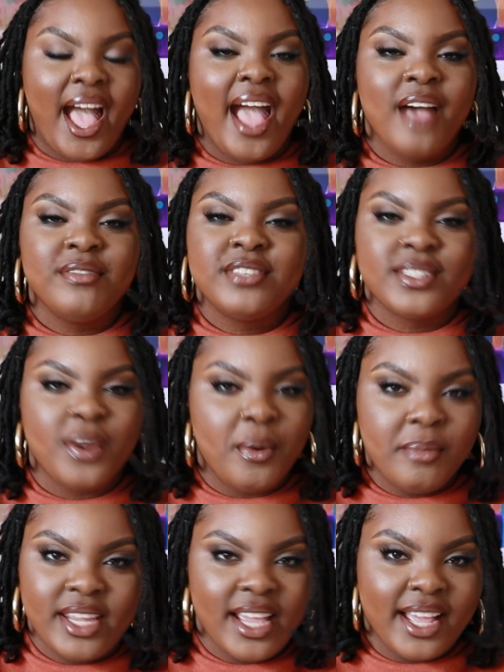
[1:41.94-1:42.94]
I have so
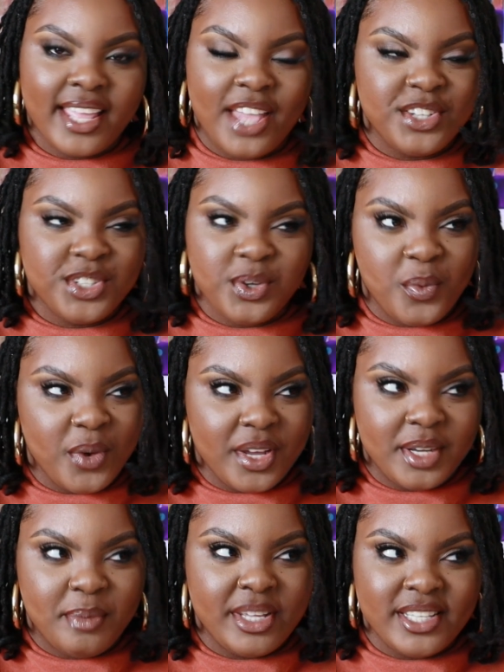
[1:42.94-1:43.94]
many acacia
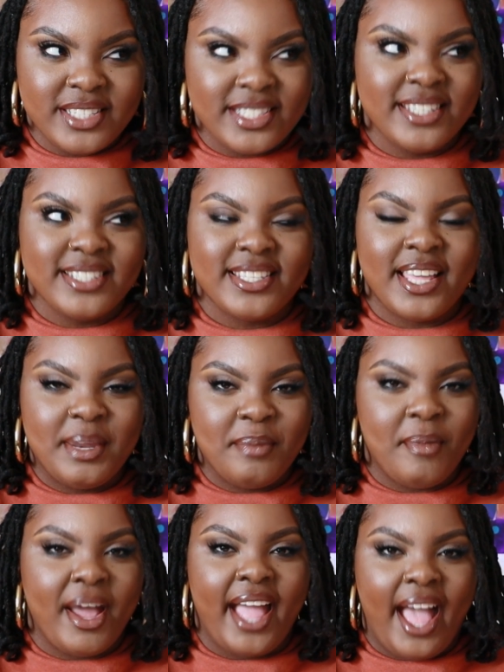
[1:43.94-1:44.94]
wood pieces in
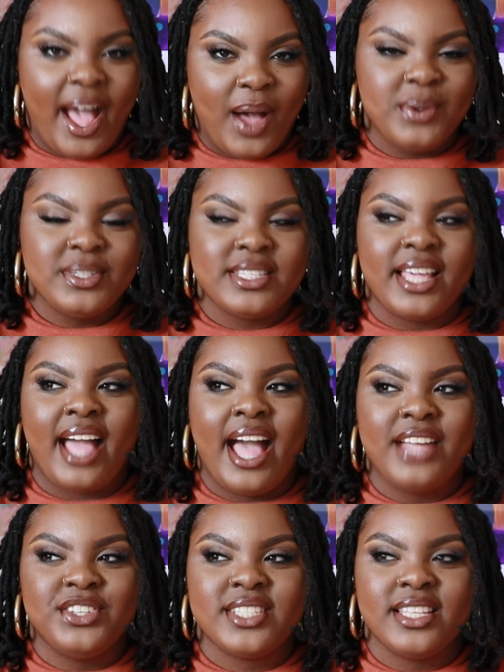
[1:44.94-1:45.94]
my house. Like,
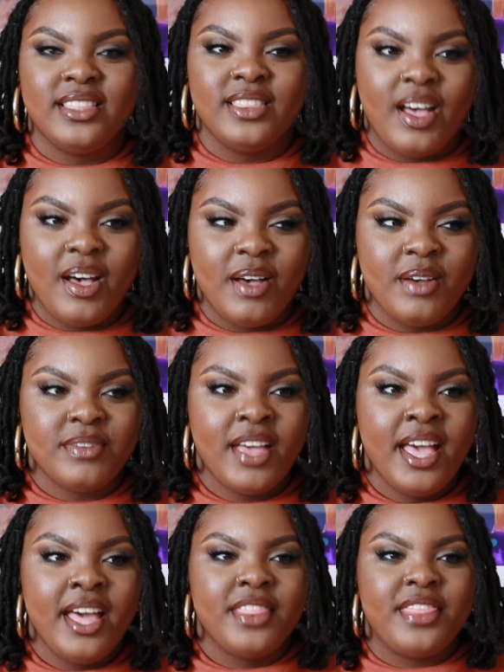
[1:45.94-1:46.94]
I just love
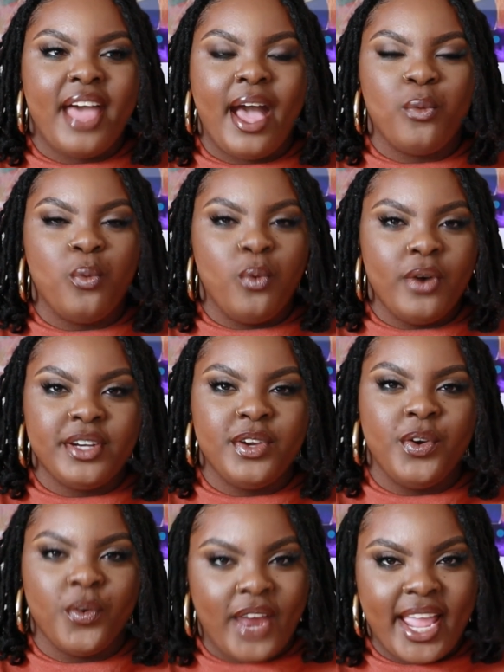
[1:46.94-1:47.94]
that wood
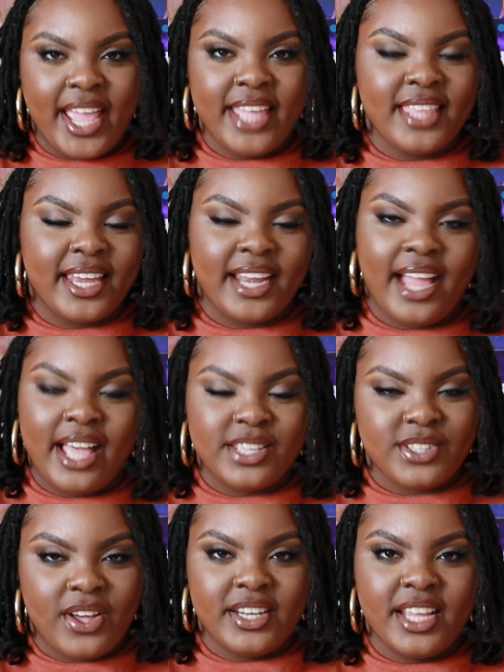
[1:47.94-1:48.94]
grain that it
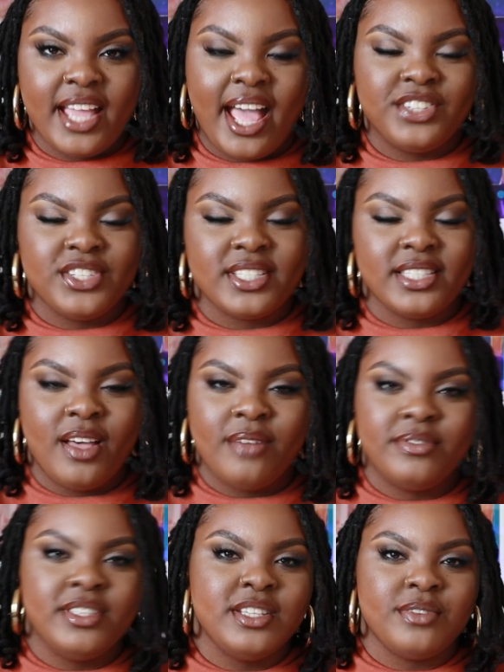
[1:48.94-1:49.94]
has on it. I just
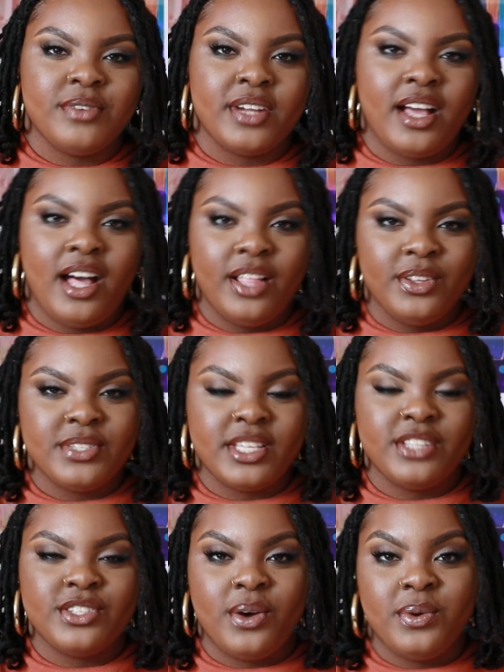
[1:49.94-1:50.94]
love the different colors
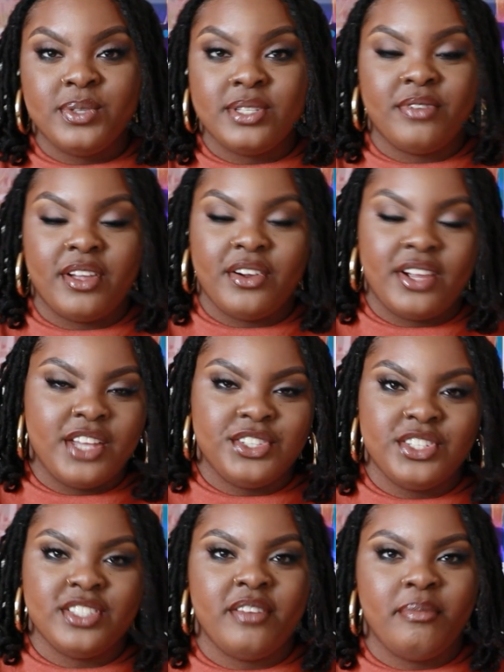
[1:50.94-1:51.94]
and tones and
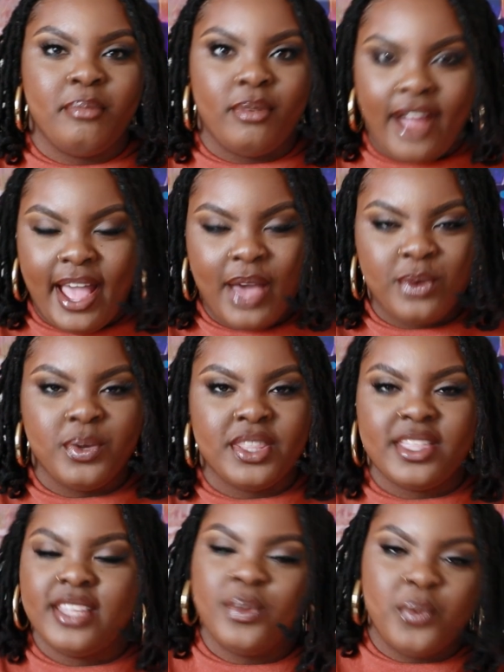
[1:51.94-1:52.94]
variations of brown
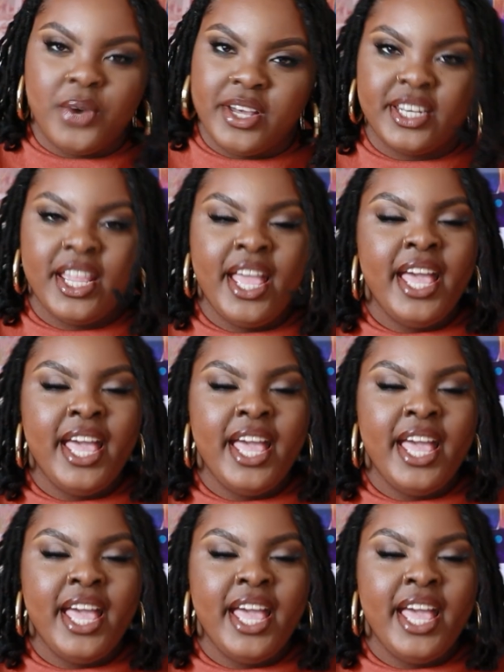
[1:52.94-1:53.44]
within the wood.